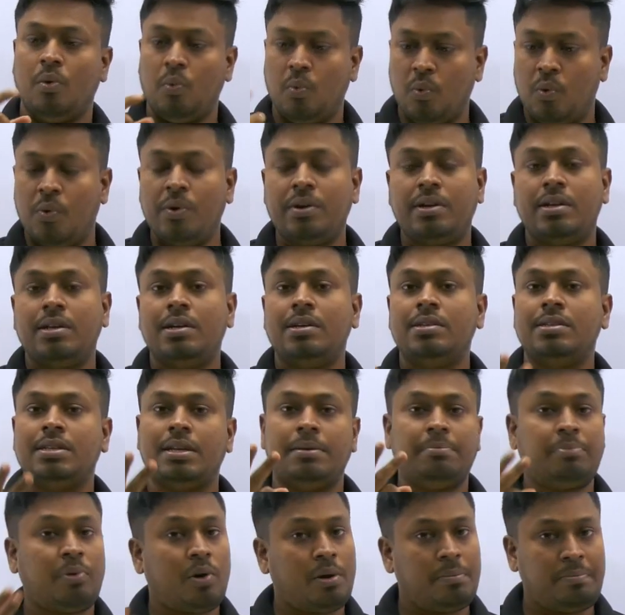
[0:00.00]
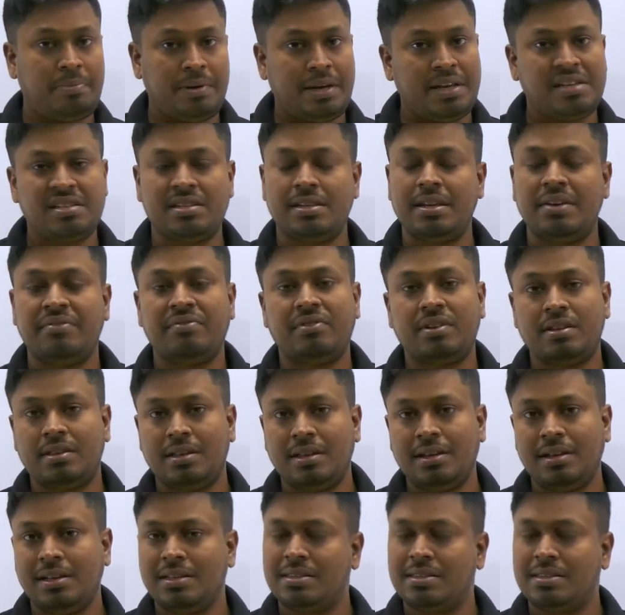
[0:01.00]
voters and population, everything.